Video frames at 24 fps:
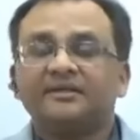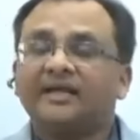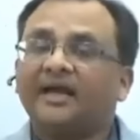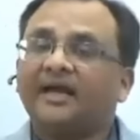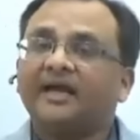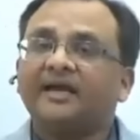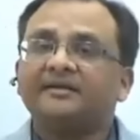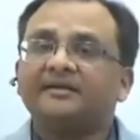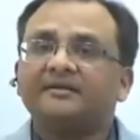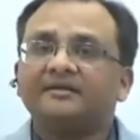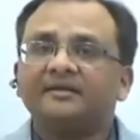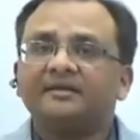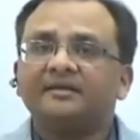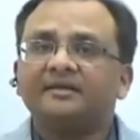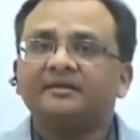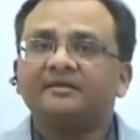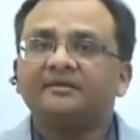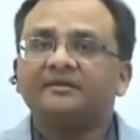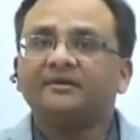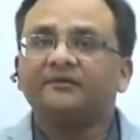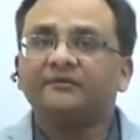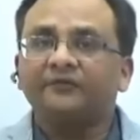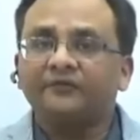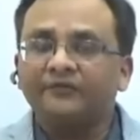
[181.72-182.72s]
that
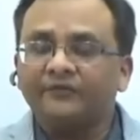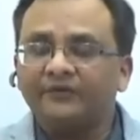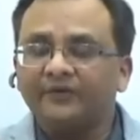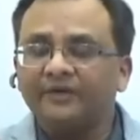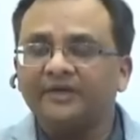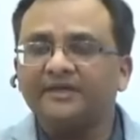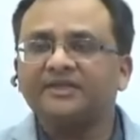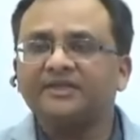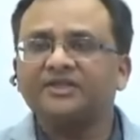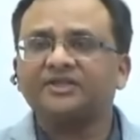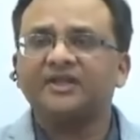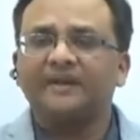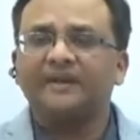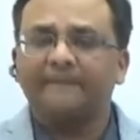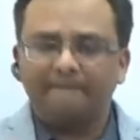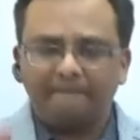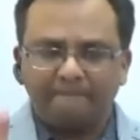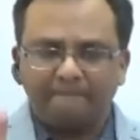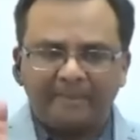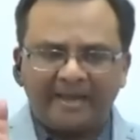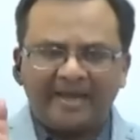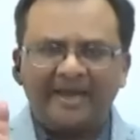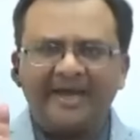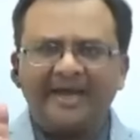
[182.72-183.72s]
the first
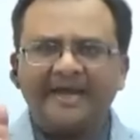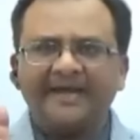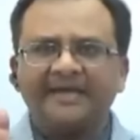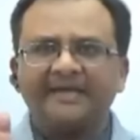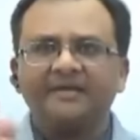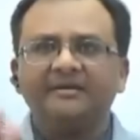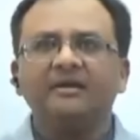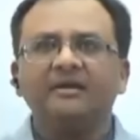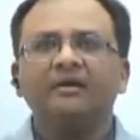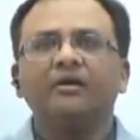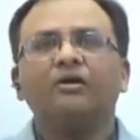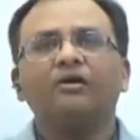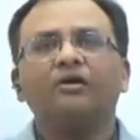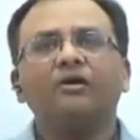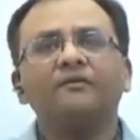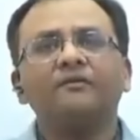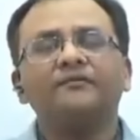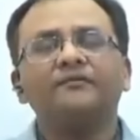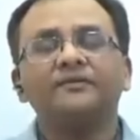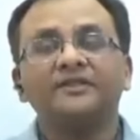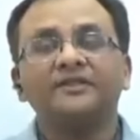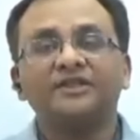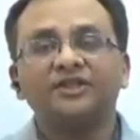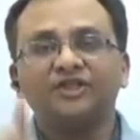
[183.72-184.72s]
band
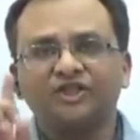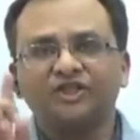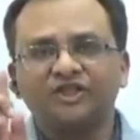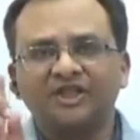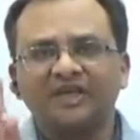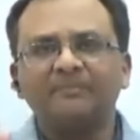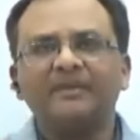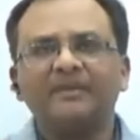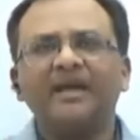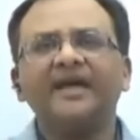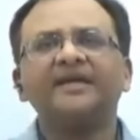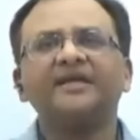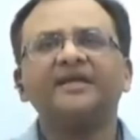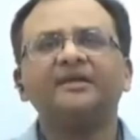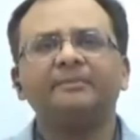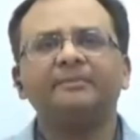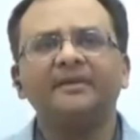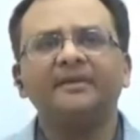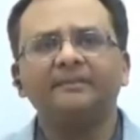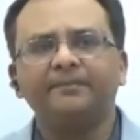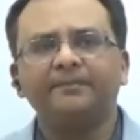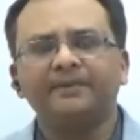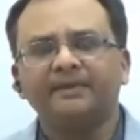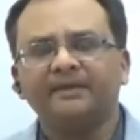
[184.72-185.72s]
of the Germanic
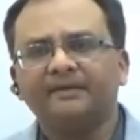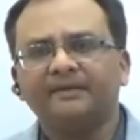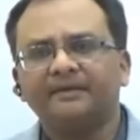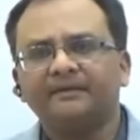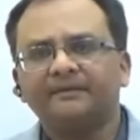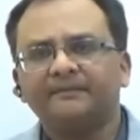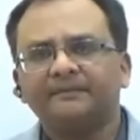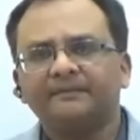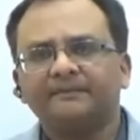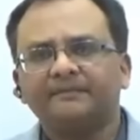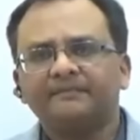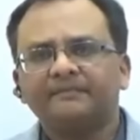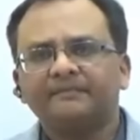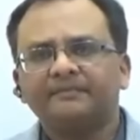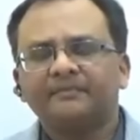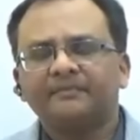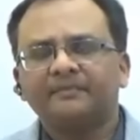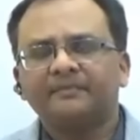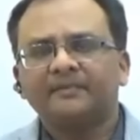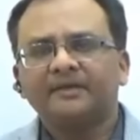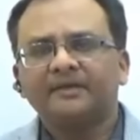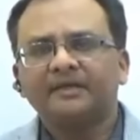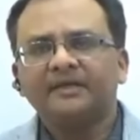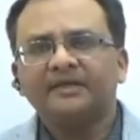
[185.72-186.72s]
people,
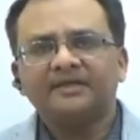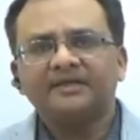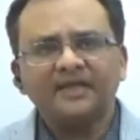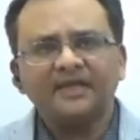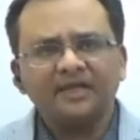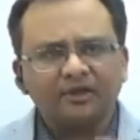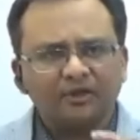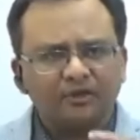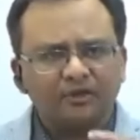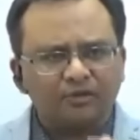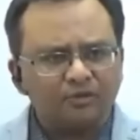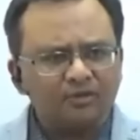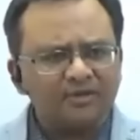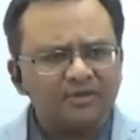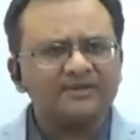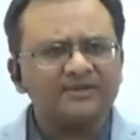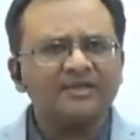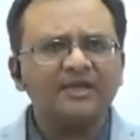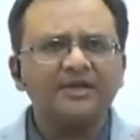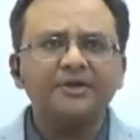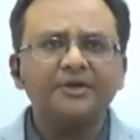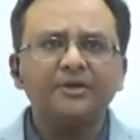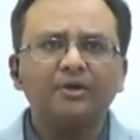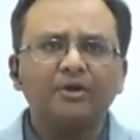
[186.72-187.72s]
they
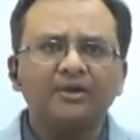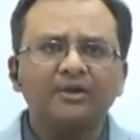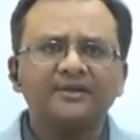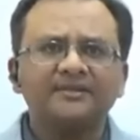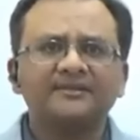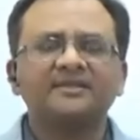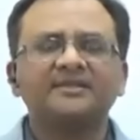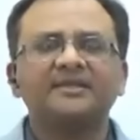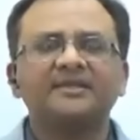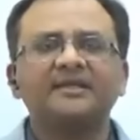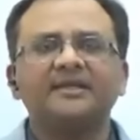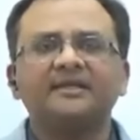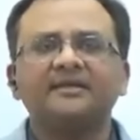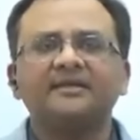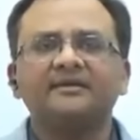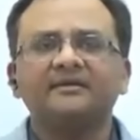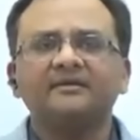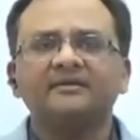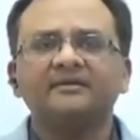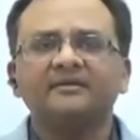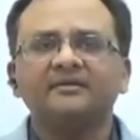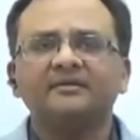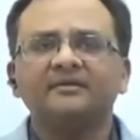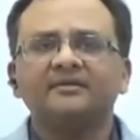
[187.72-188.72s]
crossed the North Sea,
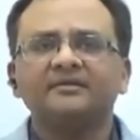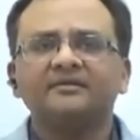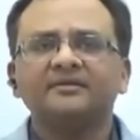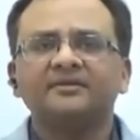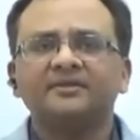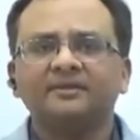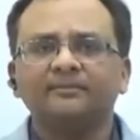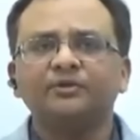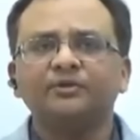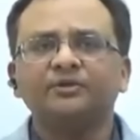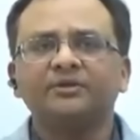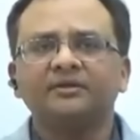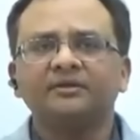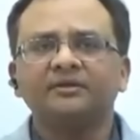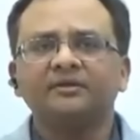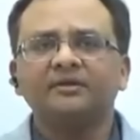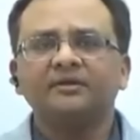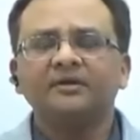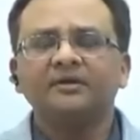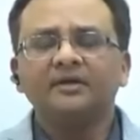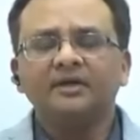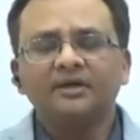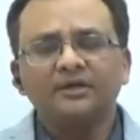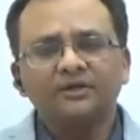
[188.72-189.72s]
Samudra,
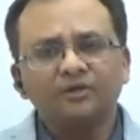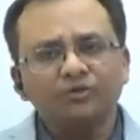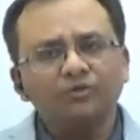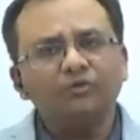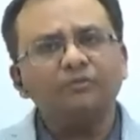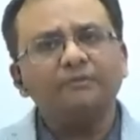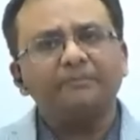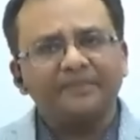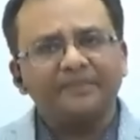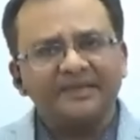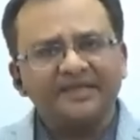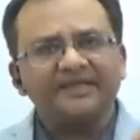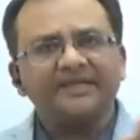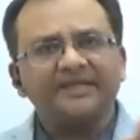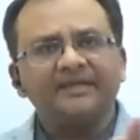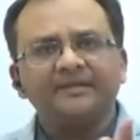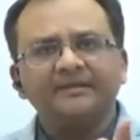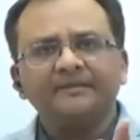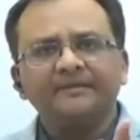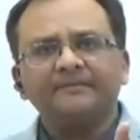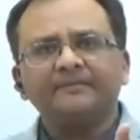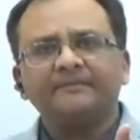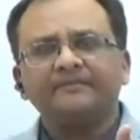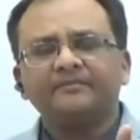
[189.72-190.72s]
to
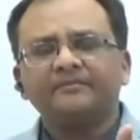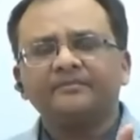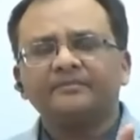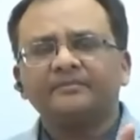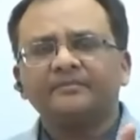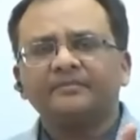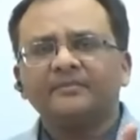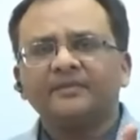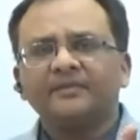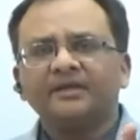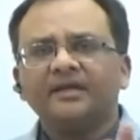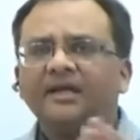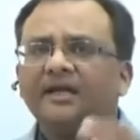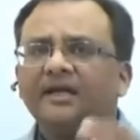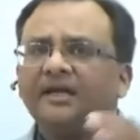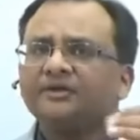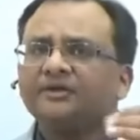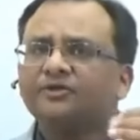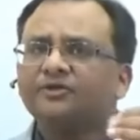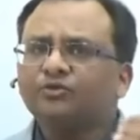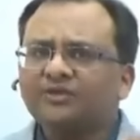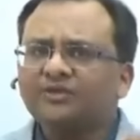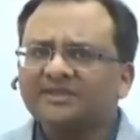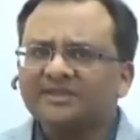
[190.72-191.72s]
Britain
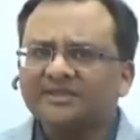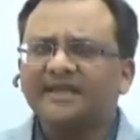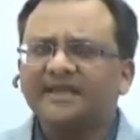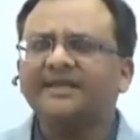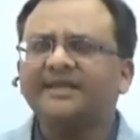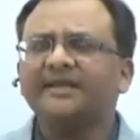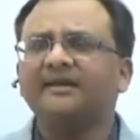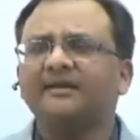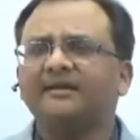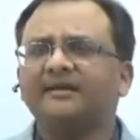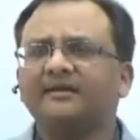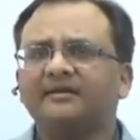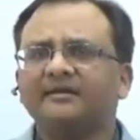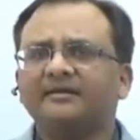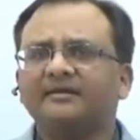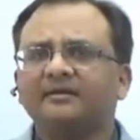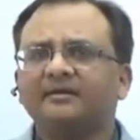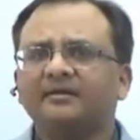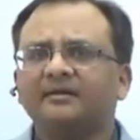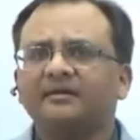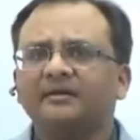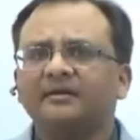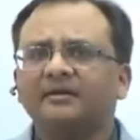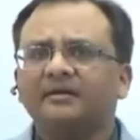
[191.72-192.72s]
to settle
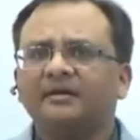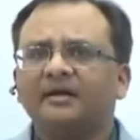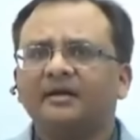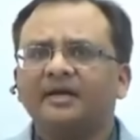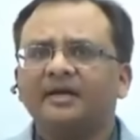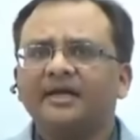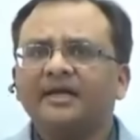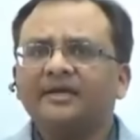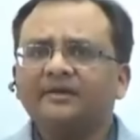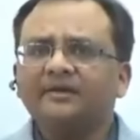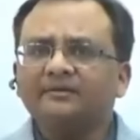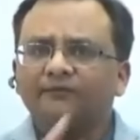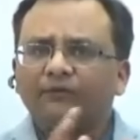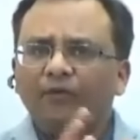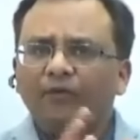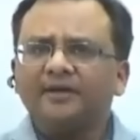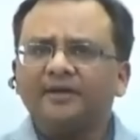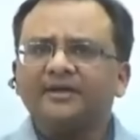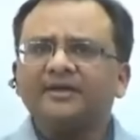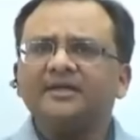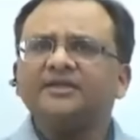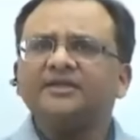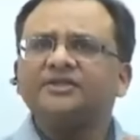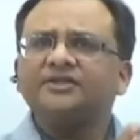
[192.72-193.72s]
in
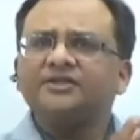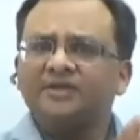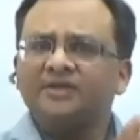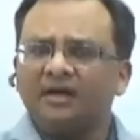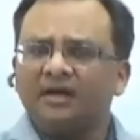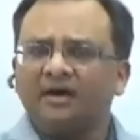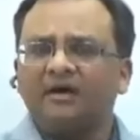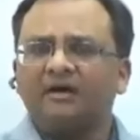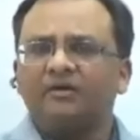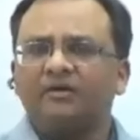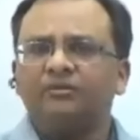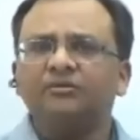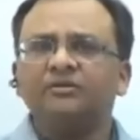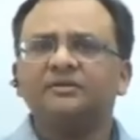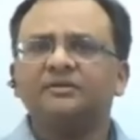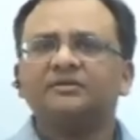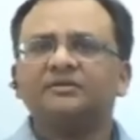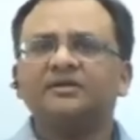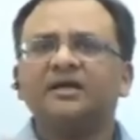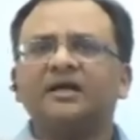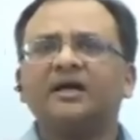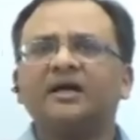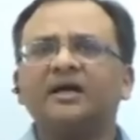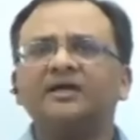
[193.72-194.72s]
what is now
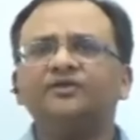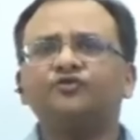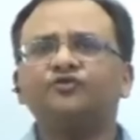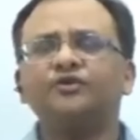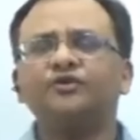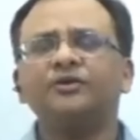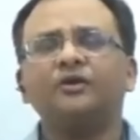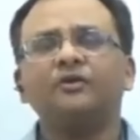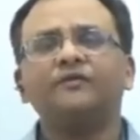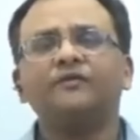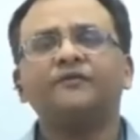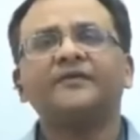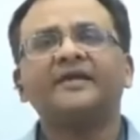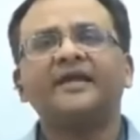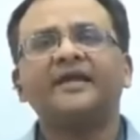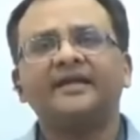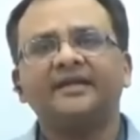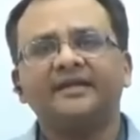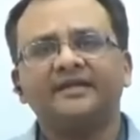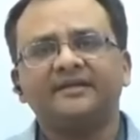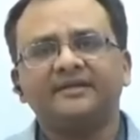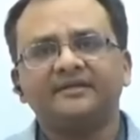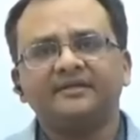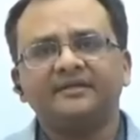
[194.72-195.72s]
the country of
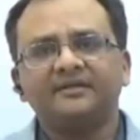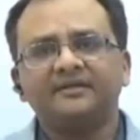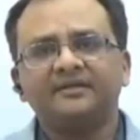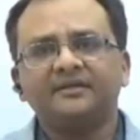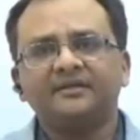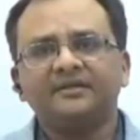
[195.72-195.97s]
Kent.